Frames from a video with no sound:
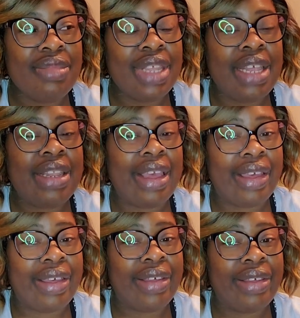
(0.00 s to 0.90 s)
Nah,
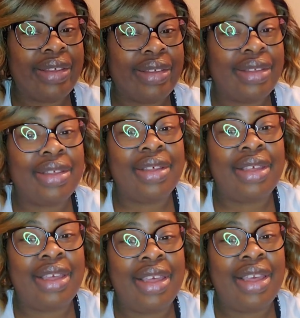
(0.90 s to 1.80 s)

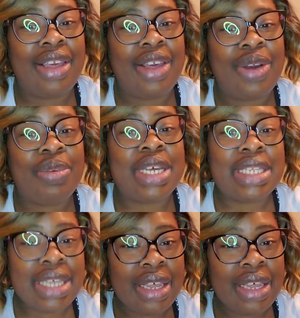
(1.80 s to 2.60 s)
when I tell